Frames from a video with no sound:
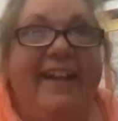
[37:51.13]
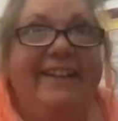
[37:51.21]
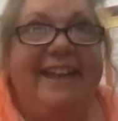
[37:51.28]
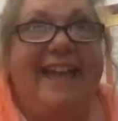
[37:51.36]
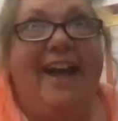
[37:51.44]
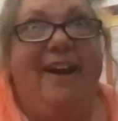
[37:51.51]

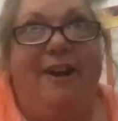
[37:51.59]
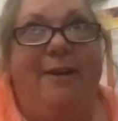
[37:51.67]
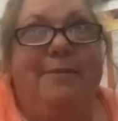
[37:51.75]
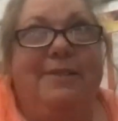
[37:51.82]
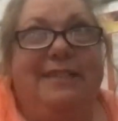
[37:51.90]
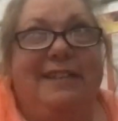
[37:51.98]
Now
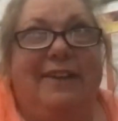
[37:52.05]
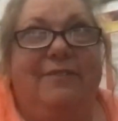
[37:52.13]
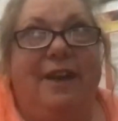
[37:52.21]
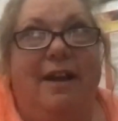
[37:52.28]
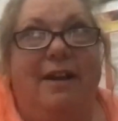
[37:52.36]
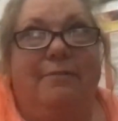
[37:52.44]
almost
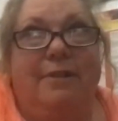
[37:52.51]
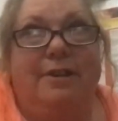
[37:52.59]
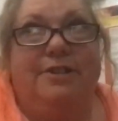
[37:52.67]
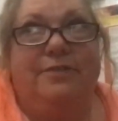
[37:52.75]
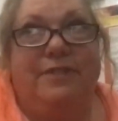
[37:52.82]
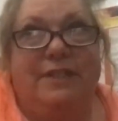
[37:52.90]
every
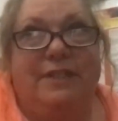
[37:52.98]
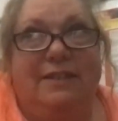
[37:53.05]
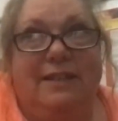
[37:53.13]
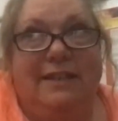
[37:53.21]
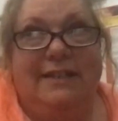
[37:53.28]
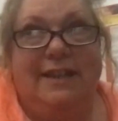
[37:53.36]
aquaculture
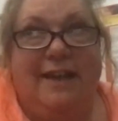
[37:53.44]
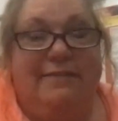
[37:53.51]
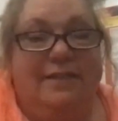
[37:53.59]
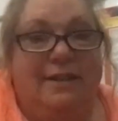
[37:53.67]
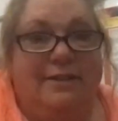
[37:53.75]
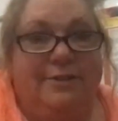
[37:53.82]
facility is
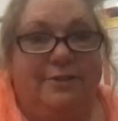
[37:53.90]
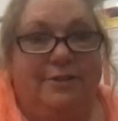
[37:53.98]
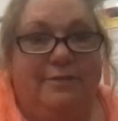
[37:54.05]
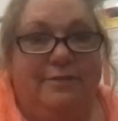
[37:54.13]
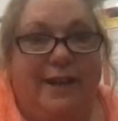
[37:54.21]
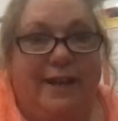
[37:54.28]
livestock
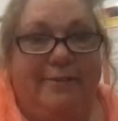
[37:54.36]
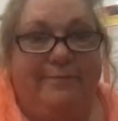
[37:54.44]
certified.